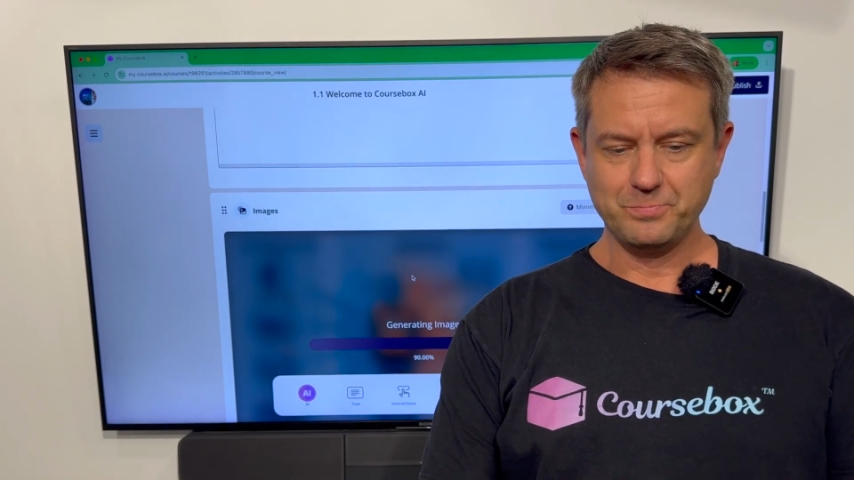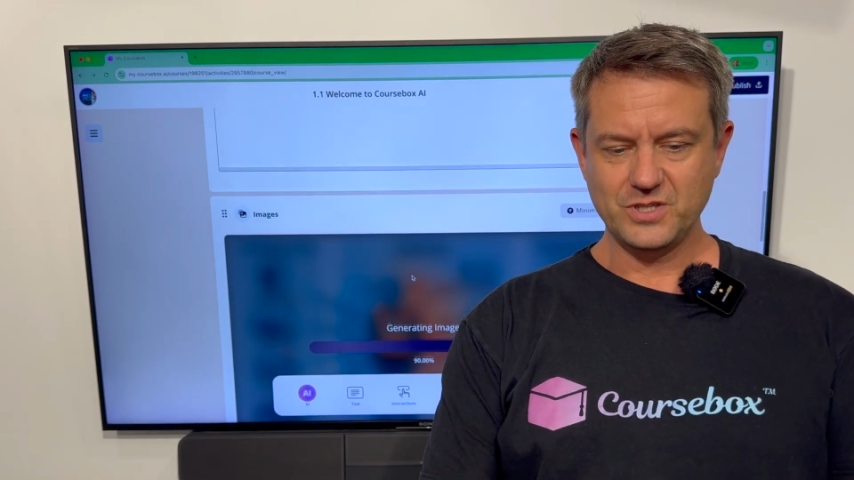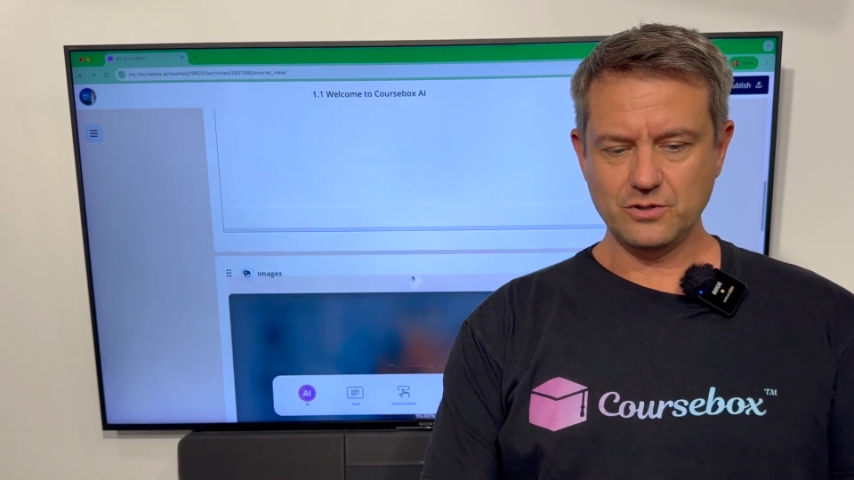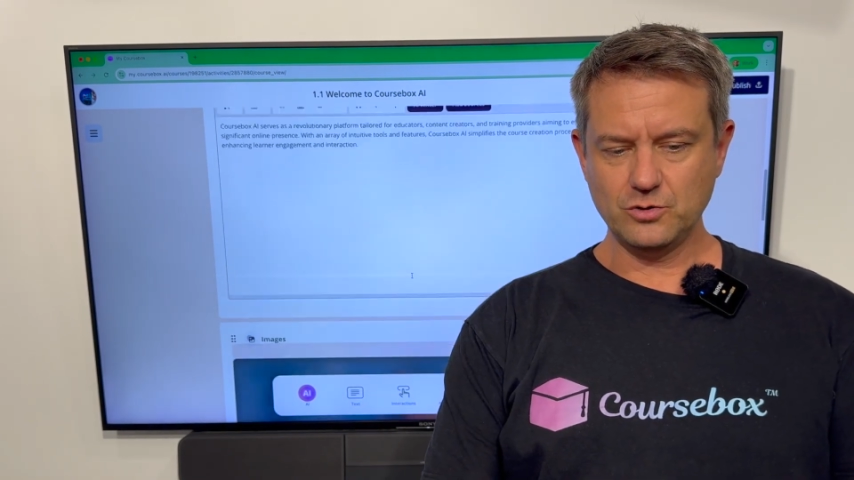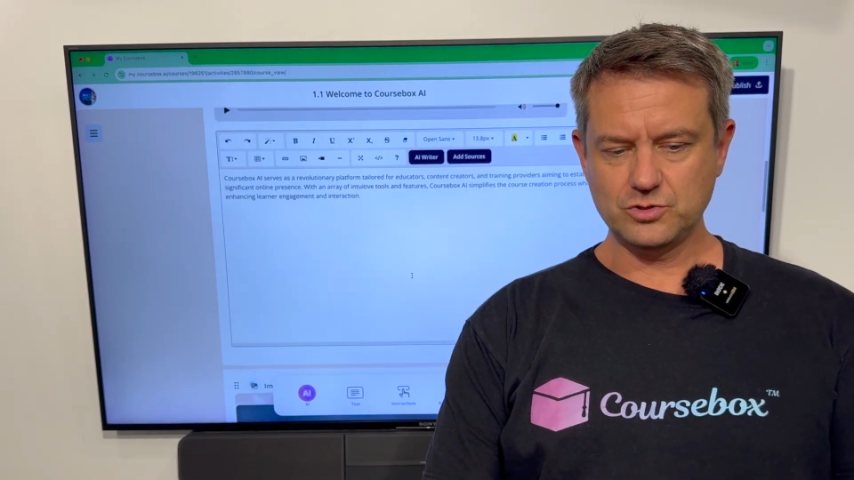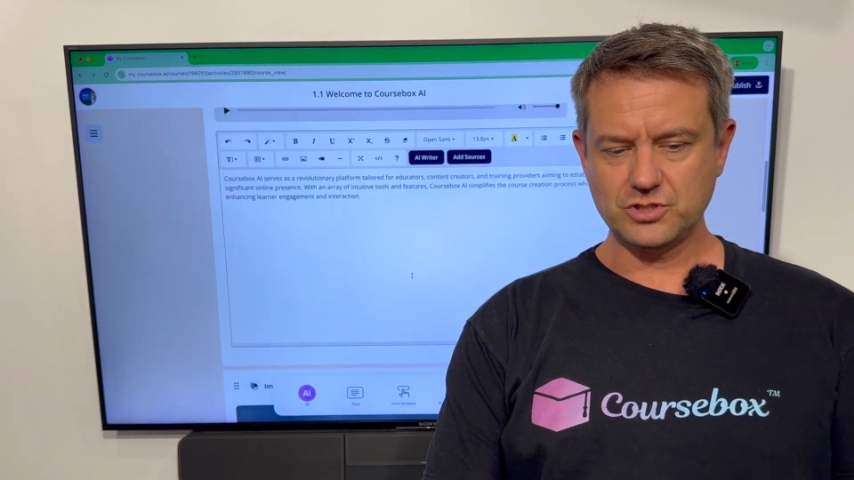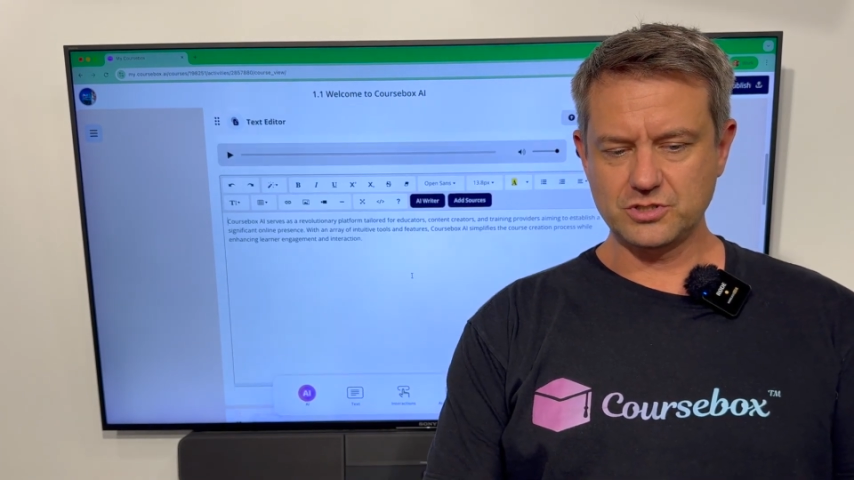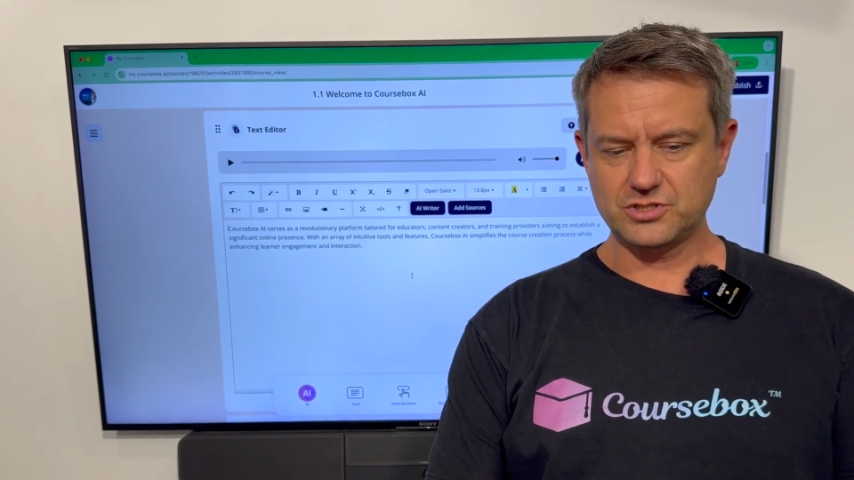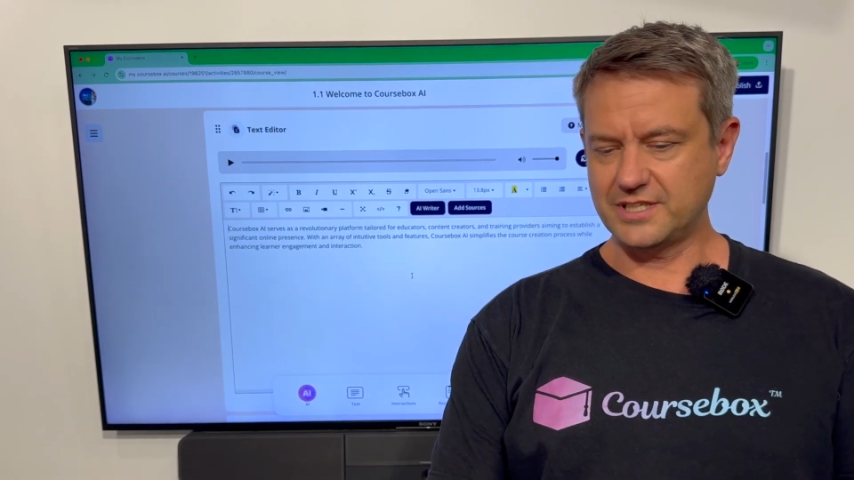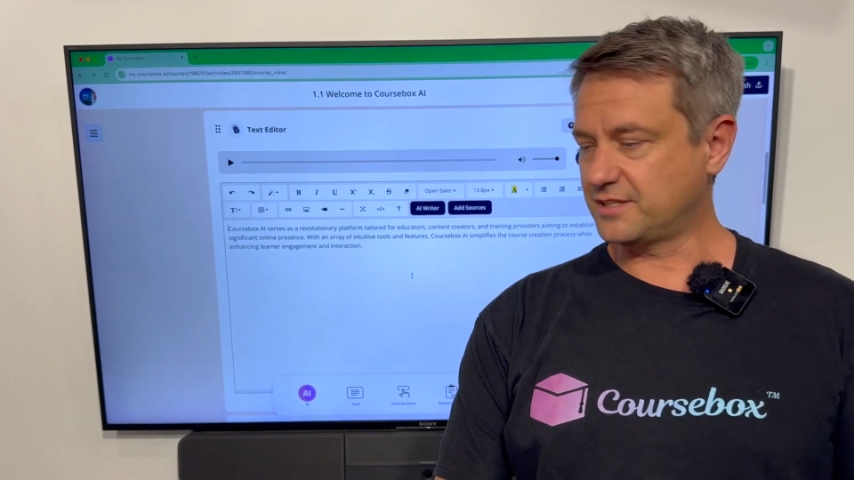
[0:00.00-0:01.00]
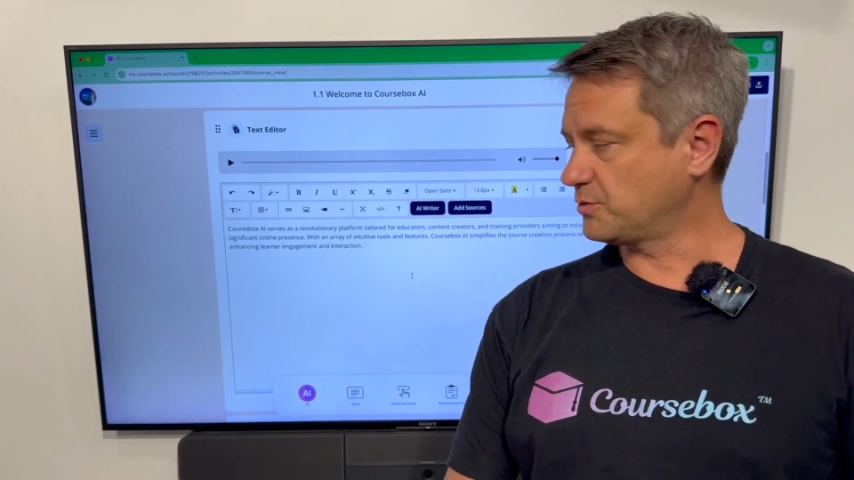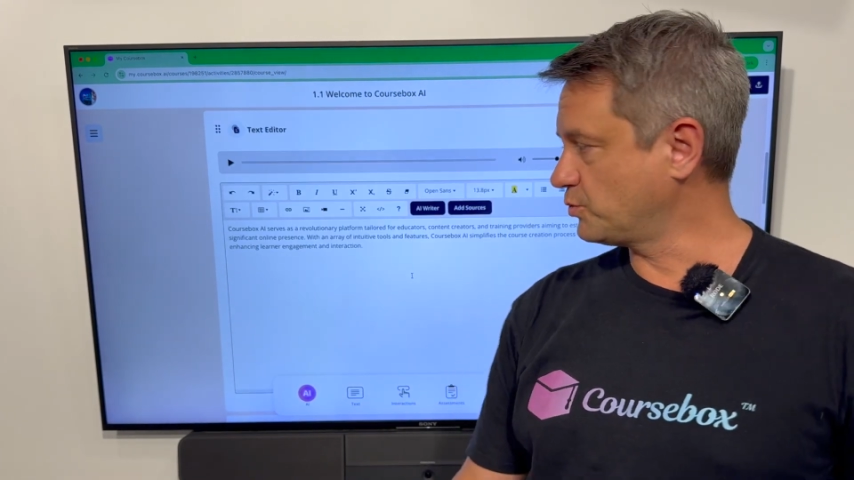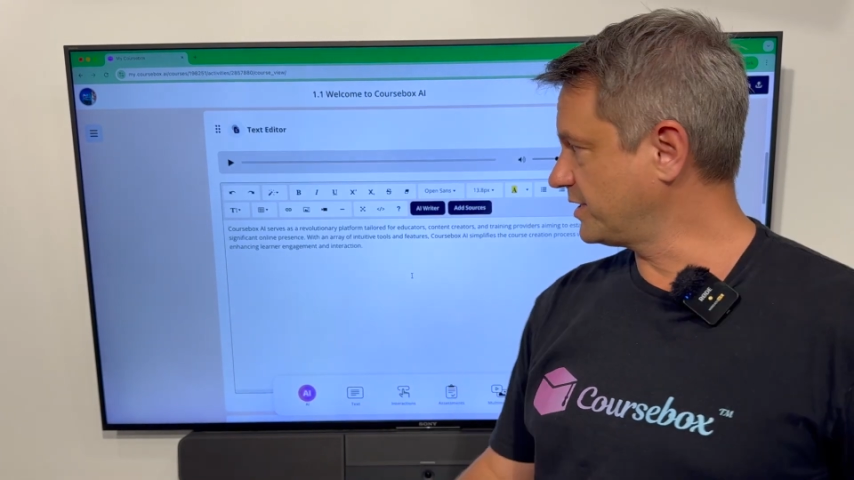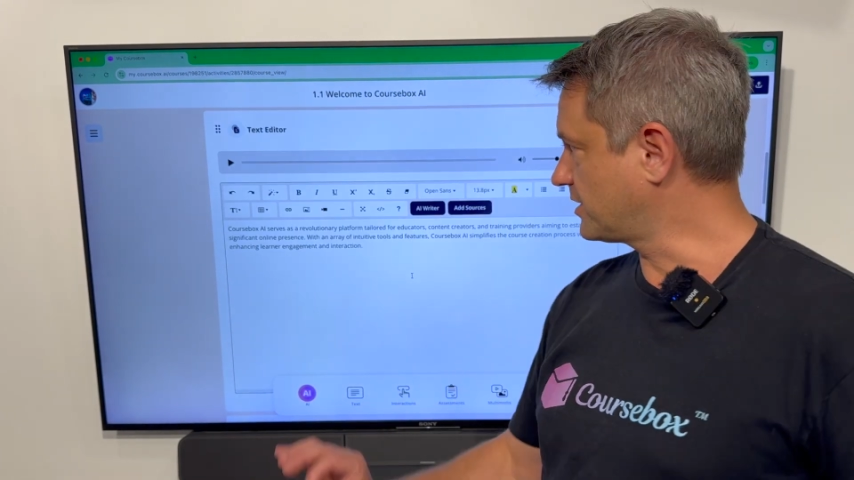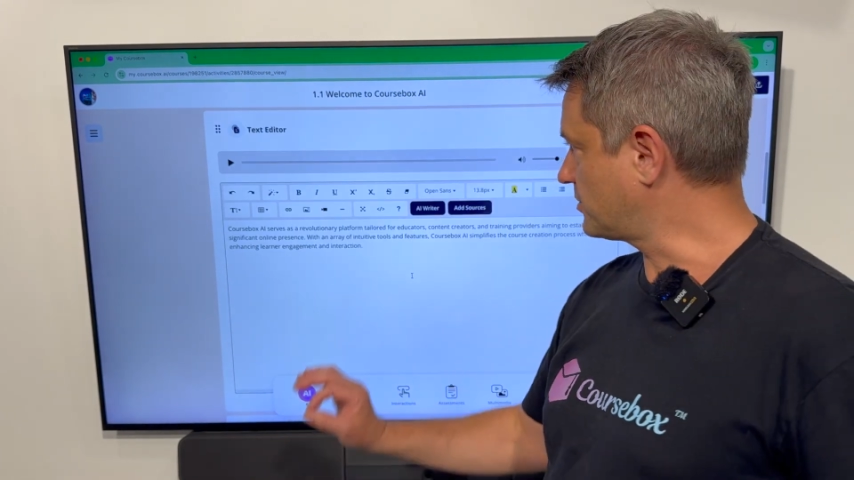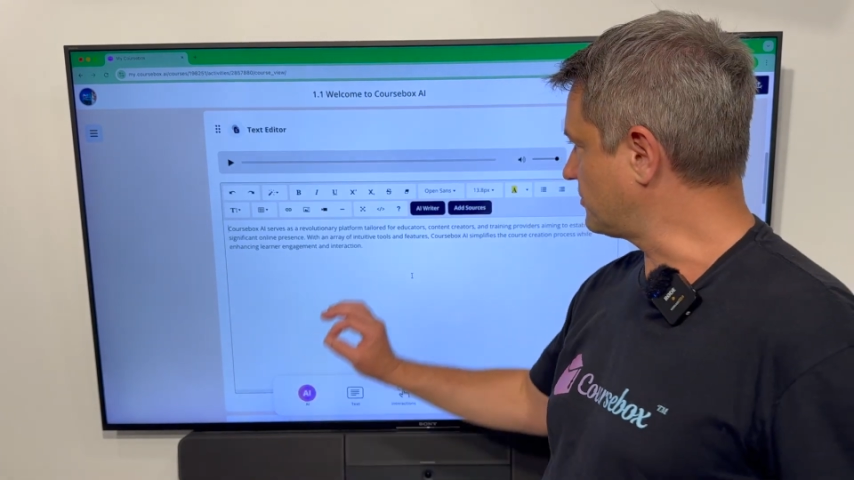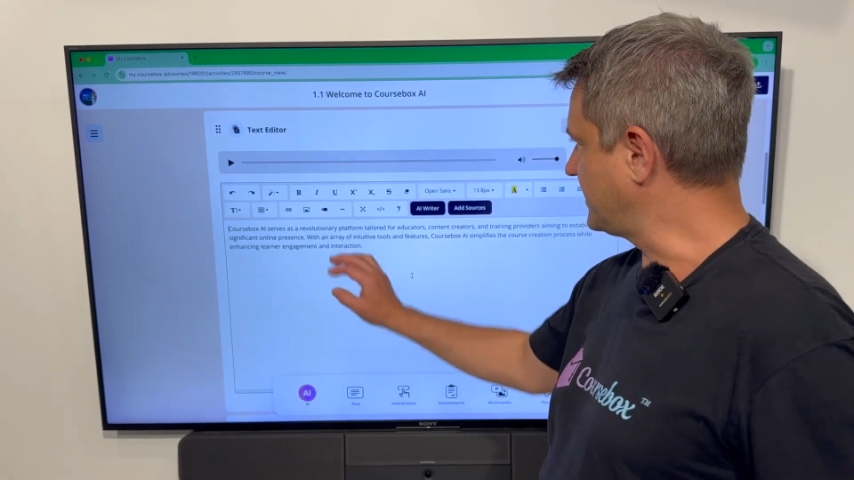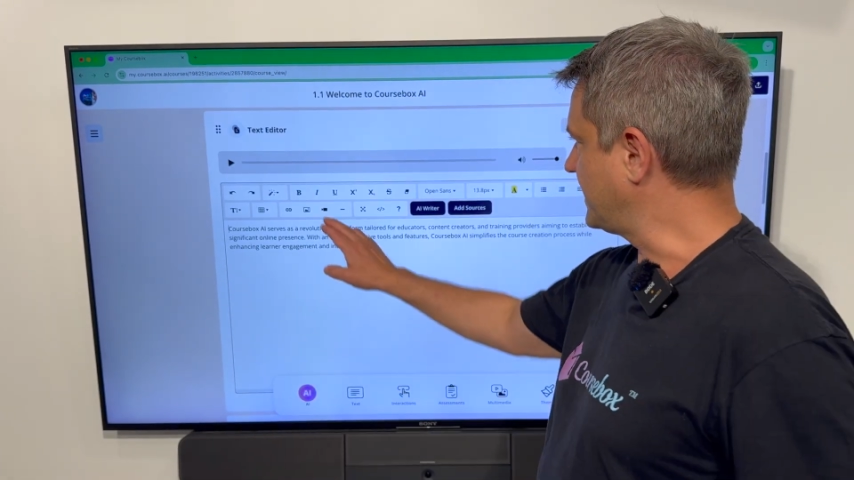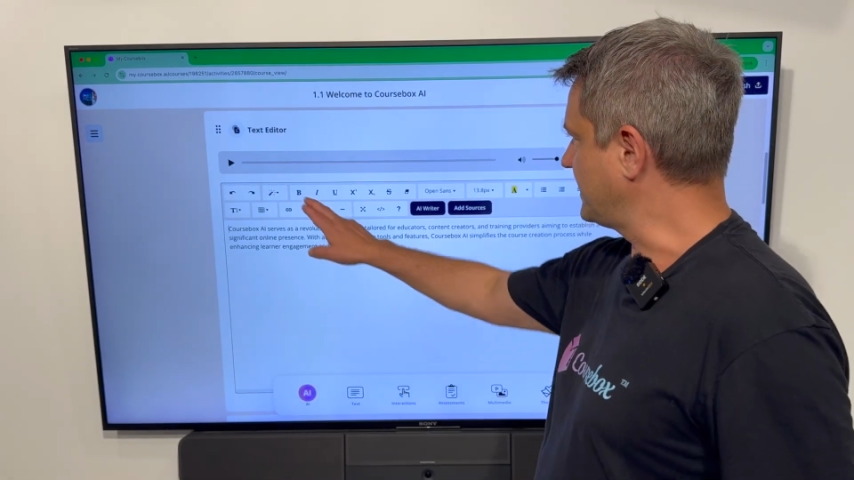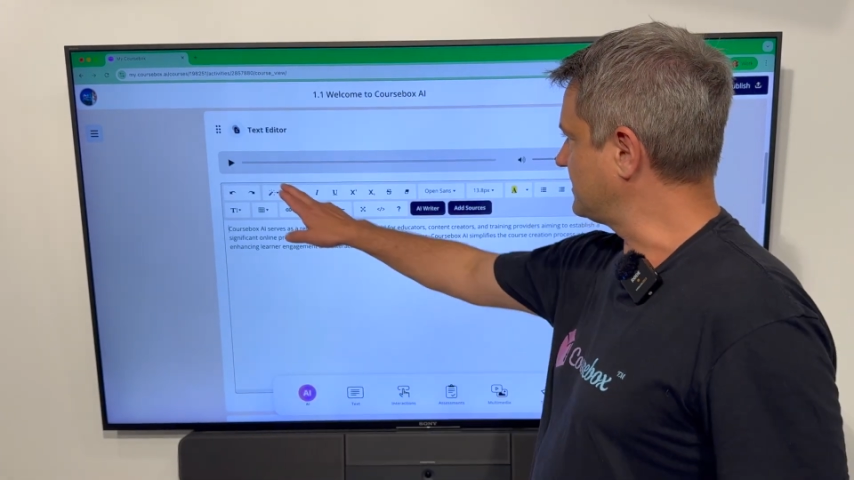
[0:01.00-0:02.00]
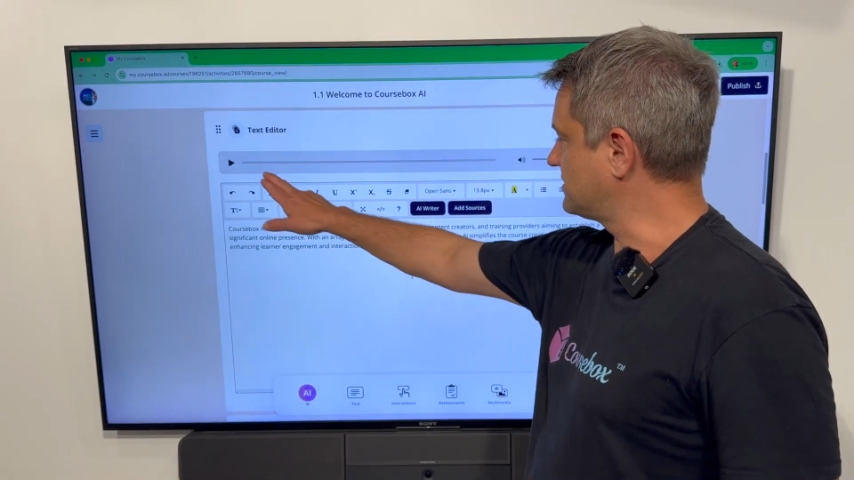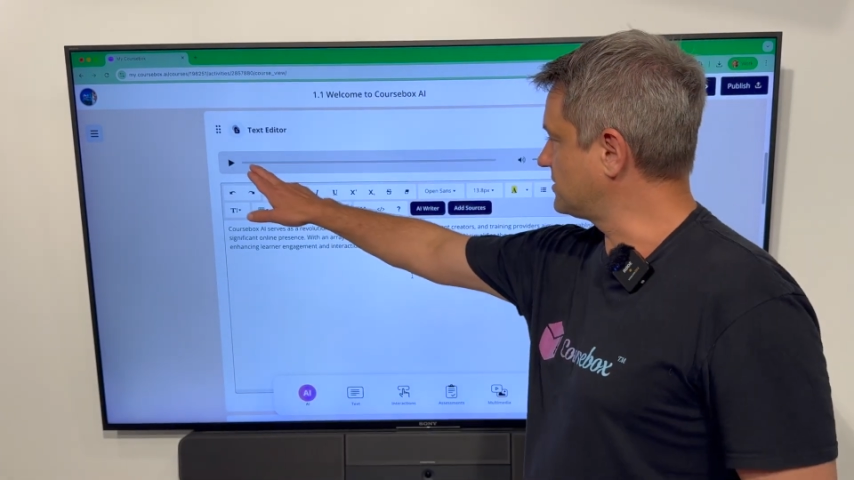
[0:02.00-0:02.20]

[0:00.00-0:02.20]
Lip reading: You'll also see that we create